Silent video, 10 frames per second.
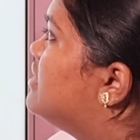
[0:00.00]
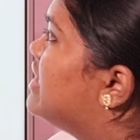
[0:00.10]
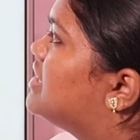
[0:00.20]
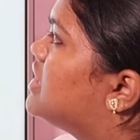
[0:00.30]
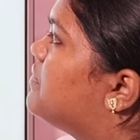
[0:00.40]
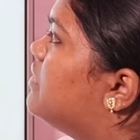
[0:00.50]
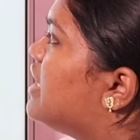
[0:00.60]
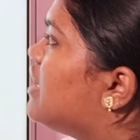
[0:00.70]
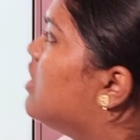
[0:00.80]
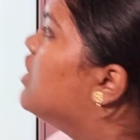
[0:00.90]

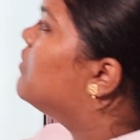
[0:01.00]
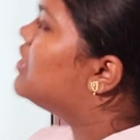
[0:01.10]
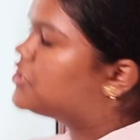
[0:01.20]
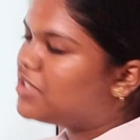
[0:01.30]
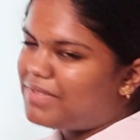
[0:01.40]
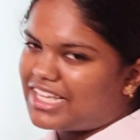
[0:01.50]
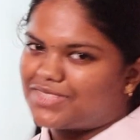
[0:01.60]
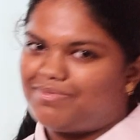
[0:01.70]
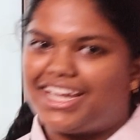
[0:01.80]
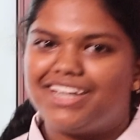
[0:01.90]
successfully, which will be
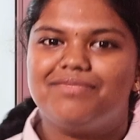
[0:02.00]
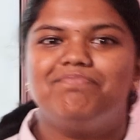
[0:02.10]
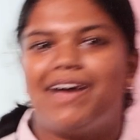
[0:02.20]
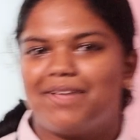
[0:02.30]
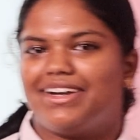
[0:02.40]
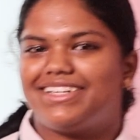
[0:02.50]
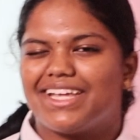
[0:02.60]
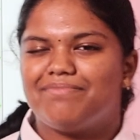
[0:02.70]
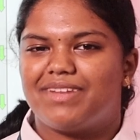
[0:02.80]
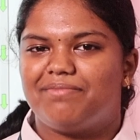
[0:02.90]
explained by my
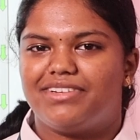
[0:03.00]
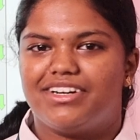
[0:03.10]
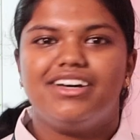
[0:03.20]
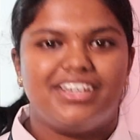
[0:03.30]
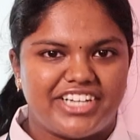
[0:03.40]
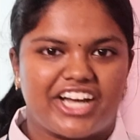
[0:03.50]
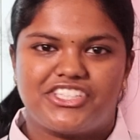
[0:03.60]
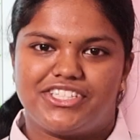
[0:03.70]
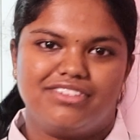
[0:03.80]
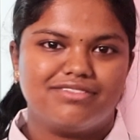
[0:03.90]
team member
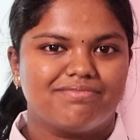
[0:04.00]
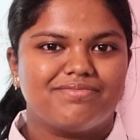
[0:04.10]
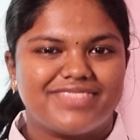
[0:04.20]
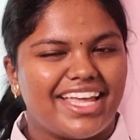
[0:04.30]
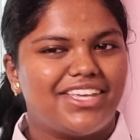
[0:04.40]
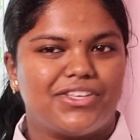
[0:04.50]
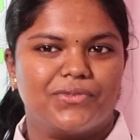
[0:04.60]
Rakshan. Thank